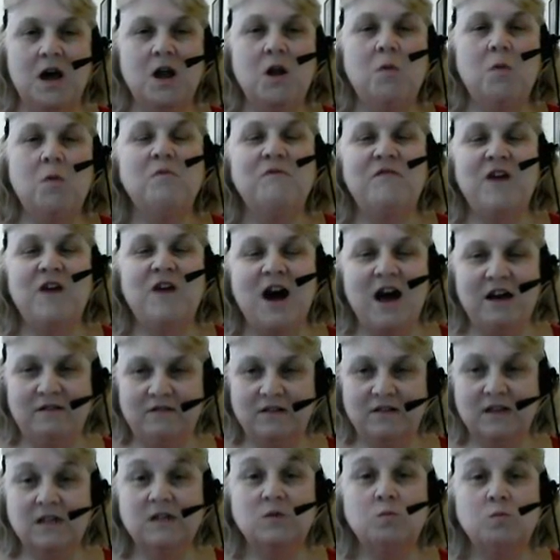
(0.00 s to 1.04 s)
Number
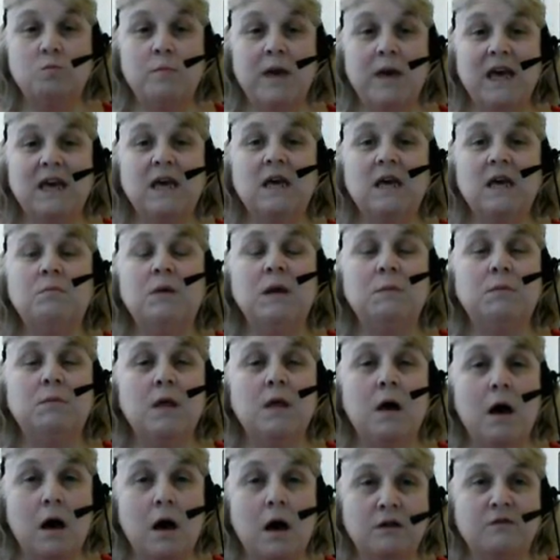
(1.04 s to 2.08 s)
5 is making
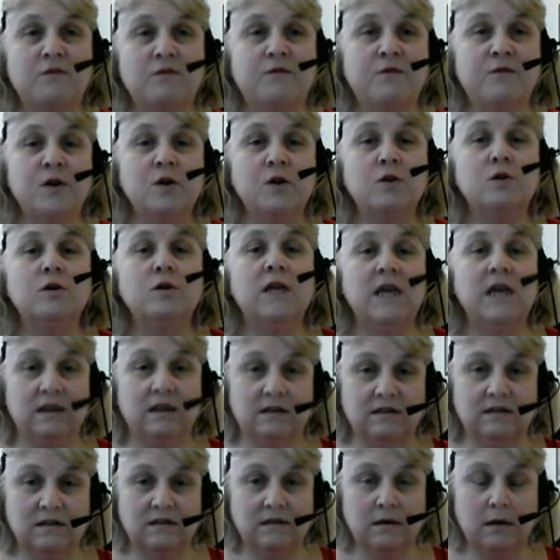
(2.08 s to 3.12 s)
people hunt for your
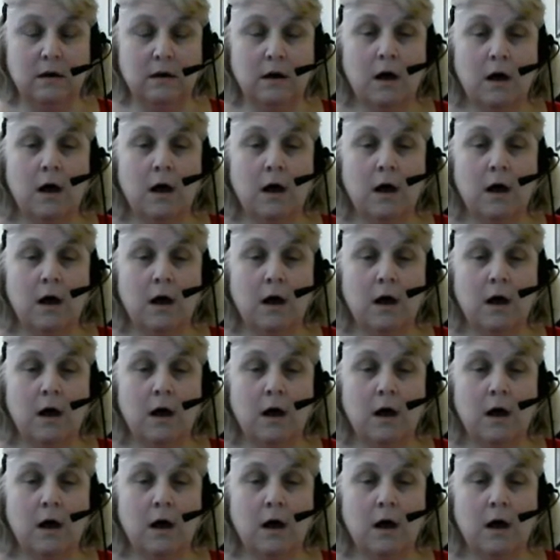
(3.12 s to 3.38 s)
links.